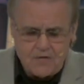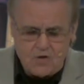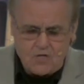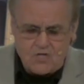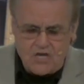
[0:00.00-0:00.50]

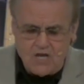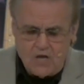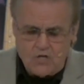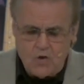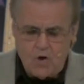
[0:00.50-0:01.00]
You see,
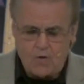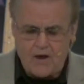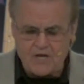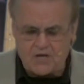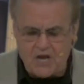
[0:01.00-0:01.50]
you are
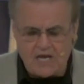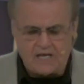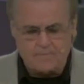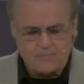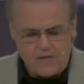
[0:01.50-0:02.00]
a
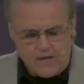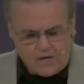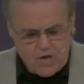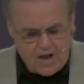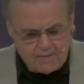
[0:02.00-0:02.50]
king.
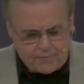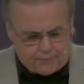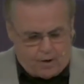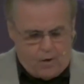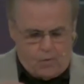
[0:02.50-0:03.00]
You have a
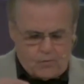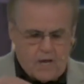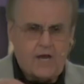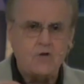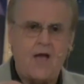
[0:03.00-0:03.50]
throne
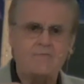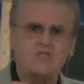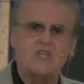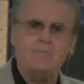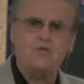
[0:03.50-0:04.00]
and you have
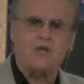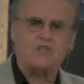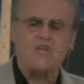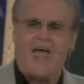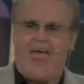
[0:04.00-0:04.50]

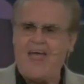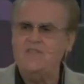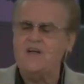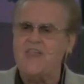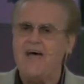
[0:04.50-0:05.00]
subjects,
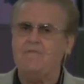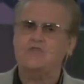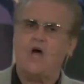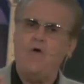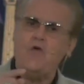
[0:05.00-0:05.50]
and the
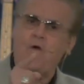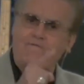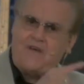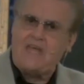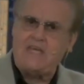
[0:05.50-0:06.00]
devil's under
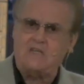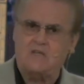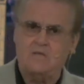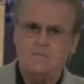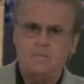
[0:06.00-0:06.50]
your
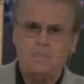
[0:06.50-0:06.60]
feet.